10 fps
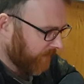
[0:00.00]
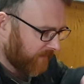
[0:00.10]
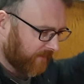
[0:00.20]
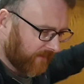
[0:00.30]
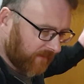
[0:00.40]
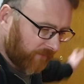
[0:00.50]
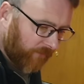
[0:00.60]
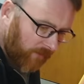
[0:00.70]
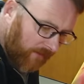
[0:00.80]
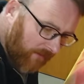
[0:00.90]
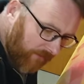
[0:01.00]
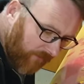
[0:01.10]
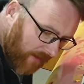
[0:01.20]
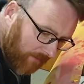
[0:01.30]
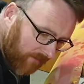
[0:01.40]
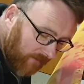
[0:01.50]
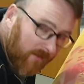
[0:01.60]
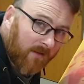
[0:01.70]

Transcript: let's get this fully glass fibred,